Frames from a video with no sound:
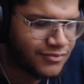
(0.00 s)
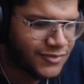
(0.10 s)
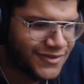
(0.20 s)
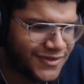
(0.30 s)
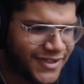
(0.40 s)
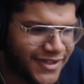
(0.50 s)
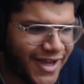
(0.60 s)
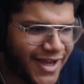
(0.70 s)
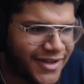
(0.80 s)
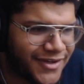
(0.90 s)
Shit,
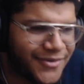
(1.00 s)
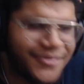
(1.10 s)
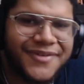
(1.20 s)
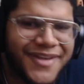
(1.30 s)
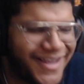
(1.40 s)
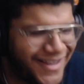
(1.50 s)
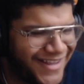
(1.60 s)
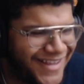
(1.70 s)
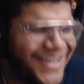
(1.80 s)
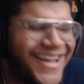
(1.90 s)
I do.
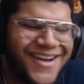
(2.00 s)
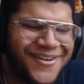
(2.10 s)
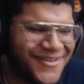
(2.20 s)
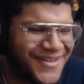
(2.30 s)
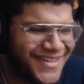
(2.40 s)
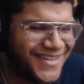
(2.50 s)
I would.